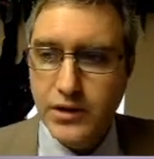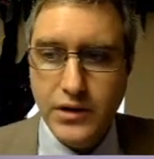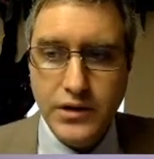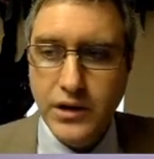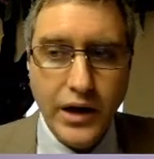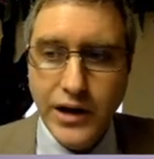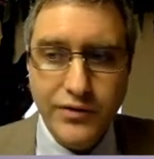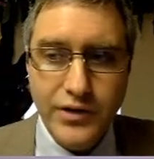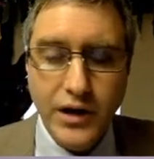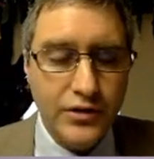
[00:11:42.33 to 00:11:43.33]
yet I have
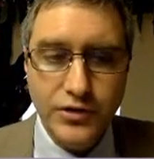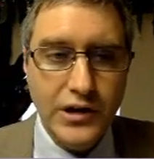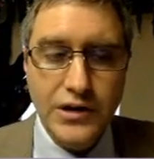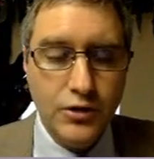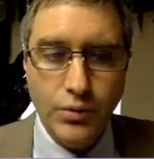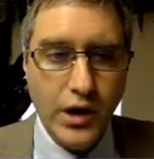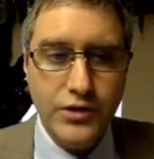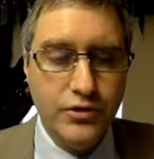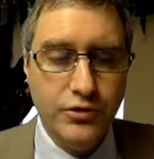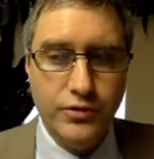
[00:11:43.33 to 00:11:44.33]
not seen the
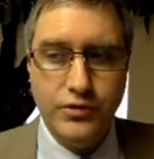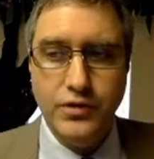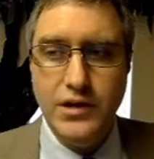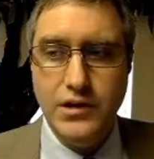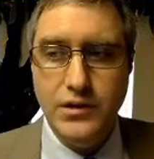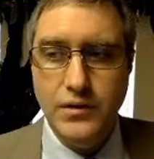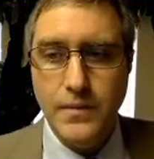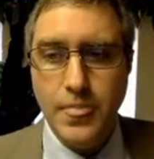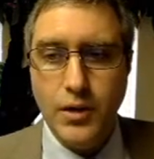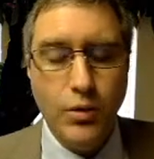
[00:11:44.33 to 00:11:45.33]
righteous forsaken
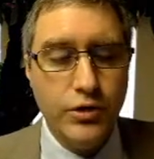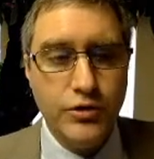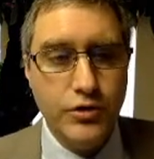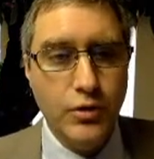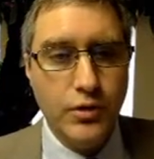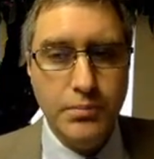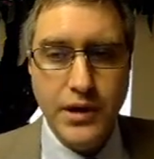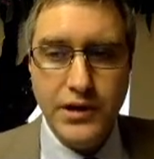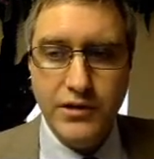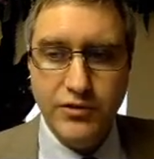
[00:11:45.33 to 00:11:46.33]
or his children
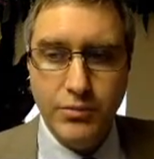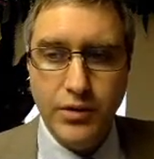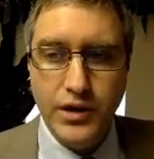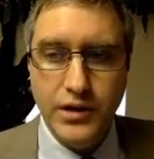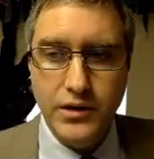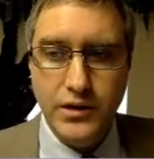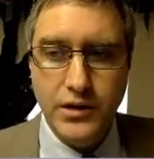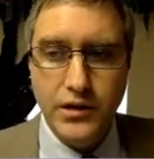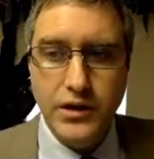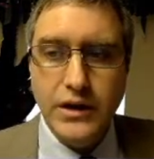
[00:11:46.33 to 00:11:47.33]
begging for bread.
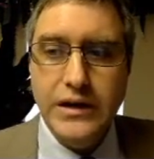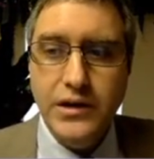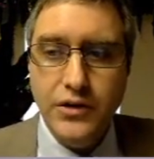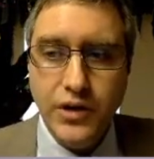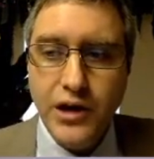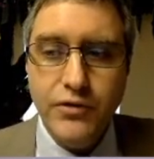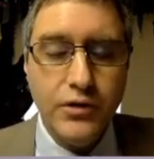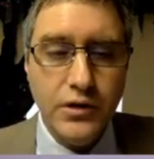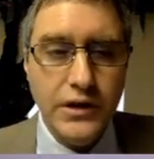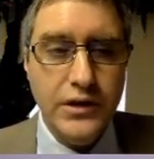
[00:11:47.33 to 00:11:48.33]
He is
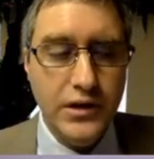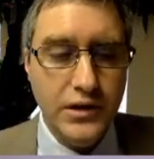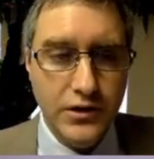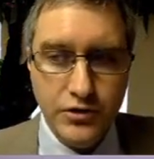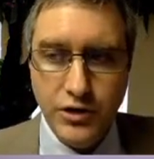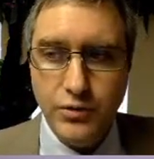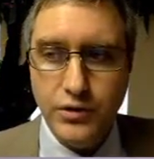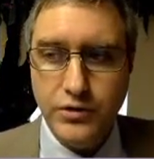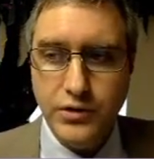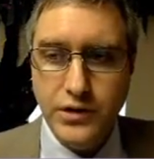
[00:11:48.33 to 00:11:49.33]
ever lending
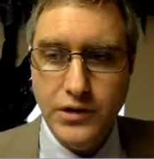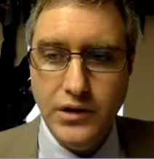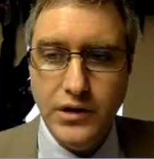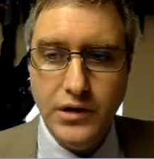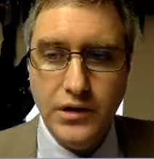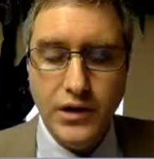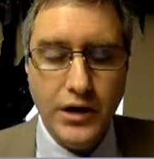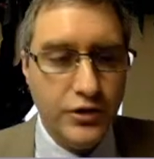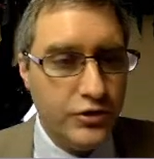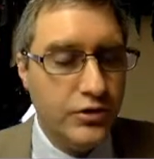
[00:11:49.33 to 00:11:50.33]
generously, and
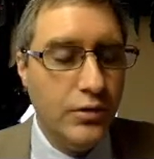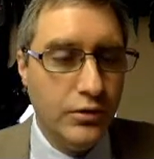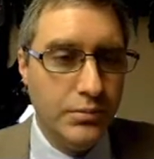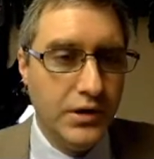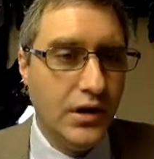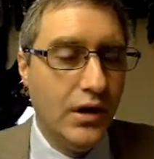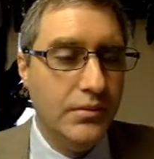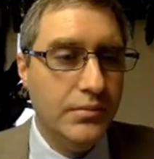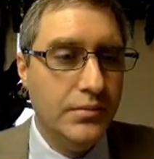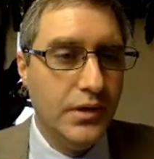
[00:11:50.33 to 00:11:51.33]
his children
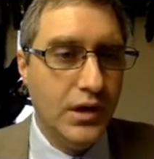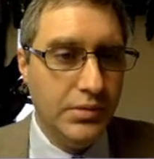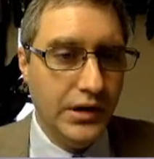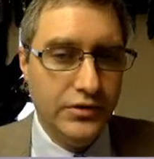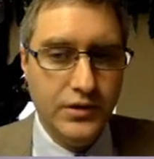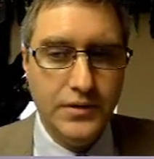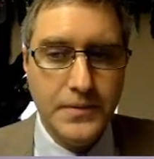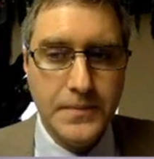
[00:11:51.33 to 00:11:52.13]
become a blessing.